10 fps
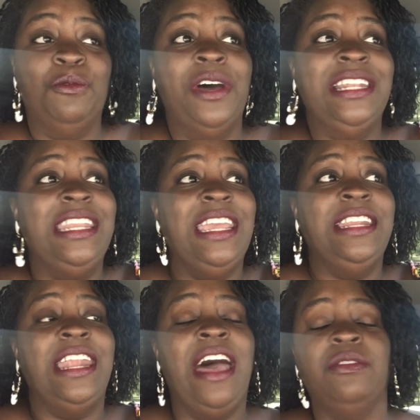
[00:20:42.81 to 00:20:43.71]
One
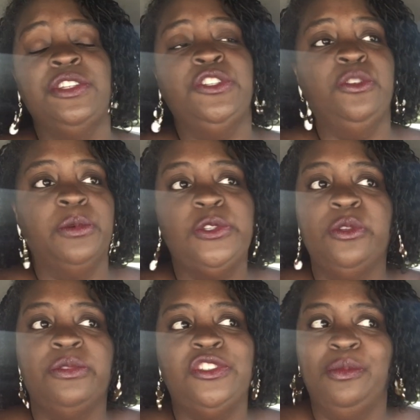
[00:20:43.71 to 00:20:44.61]
thing that I was super,
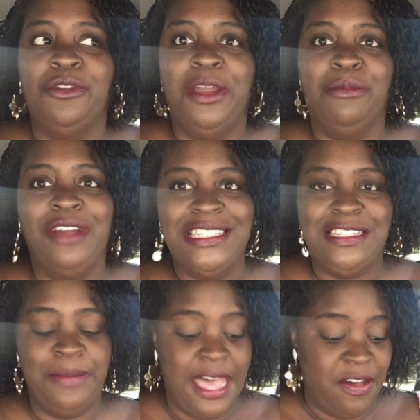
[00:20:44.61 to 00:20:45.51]
super, super
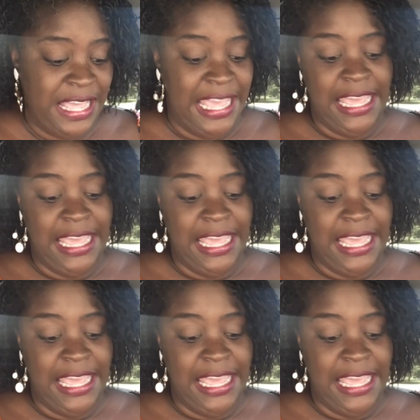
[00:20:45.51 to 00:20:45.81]
impressed about